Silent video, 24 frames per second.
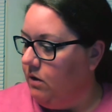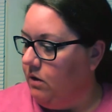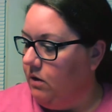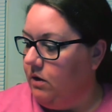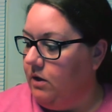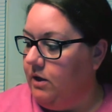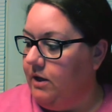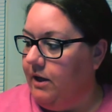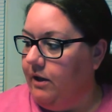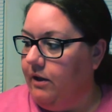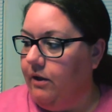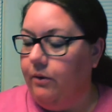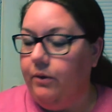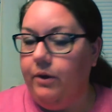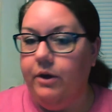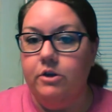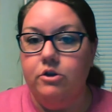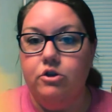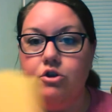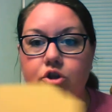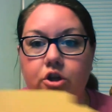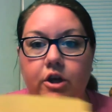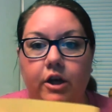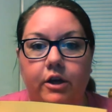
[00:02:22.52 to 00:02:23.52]
yellow
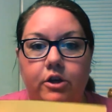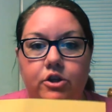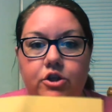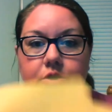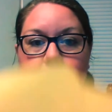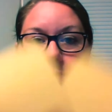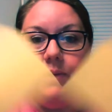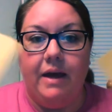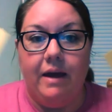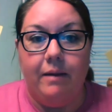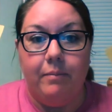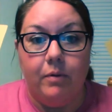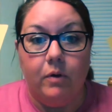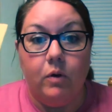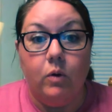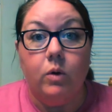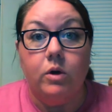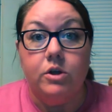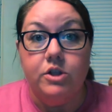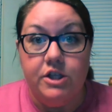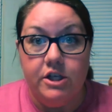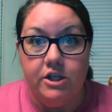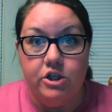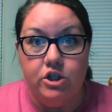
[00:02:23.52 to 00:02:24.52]
construction paper or
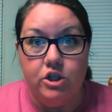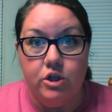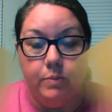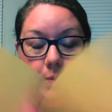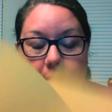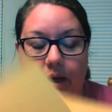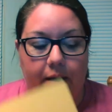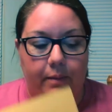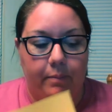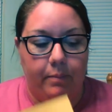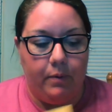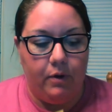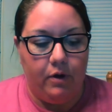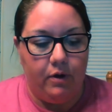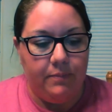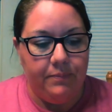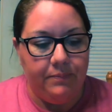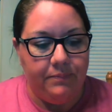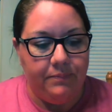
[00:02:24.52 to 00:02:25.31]
tissue paper,